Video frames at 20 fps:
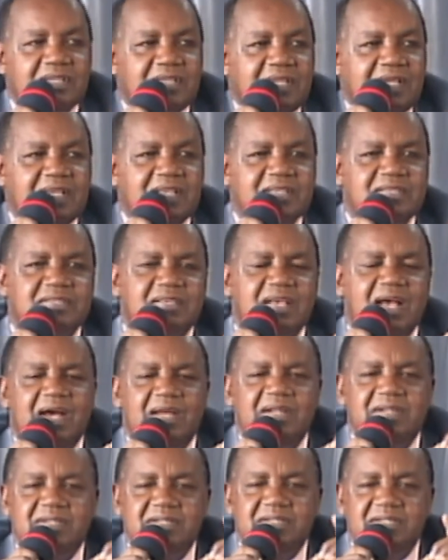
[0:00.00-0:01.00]
is
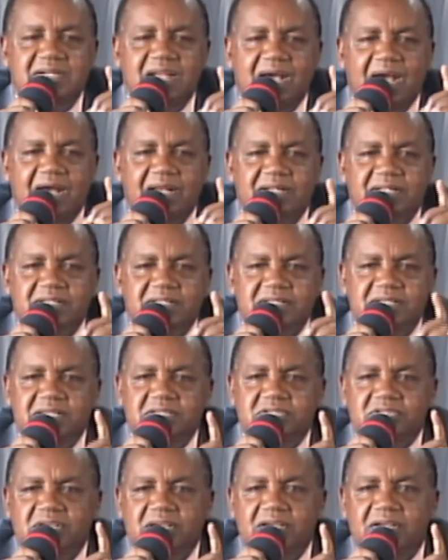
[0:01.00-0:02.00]
a
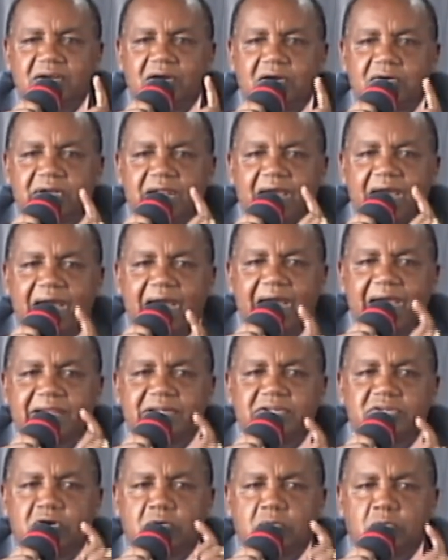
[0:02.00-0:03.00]
teaching on
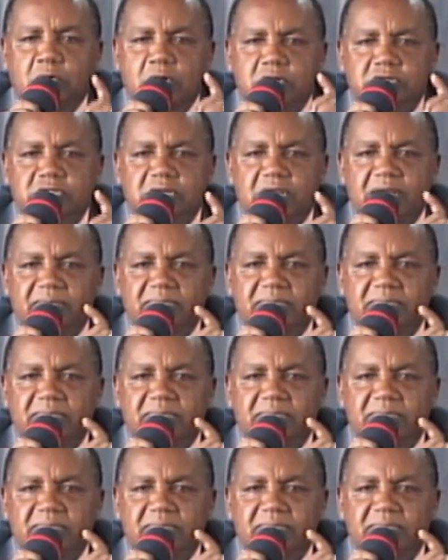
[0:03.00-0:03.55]
idol worship.